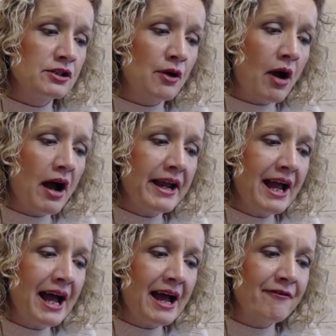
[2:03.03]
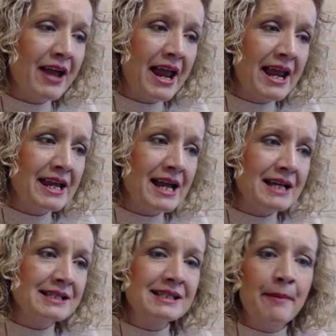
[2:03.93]
So I have
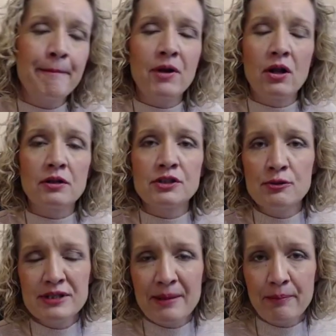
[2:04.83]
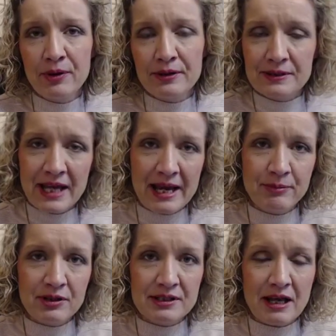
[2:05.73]
a simple, two simple
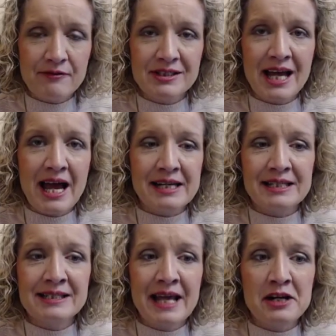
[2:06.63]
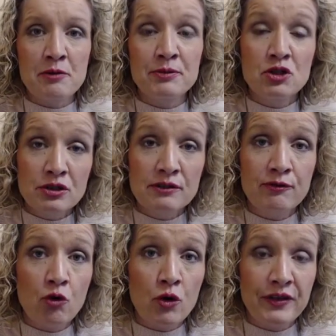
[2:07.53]
tables of data set up just
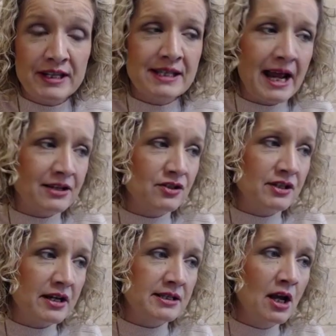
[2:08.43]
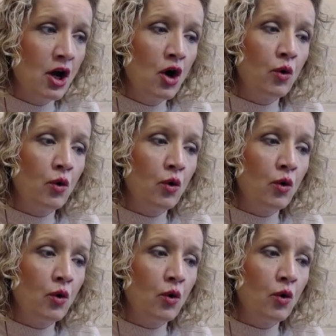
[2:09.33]
for this exercise.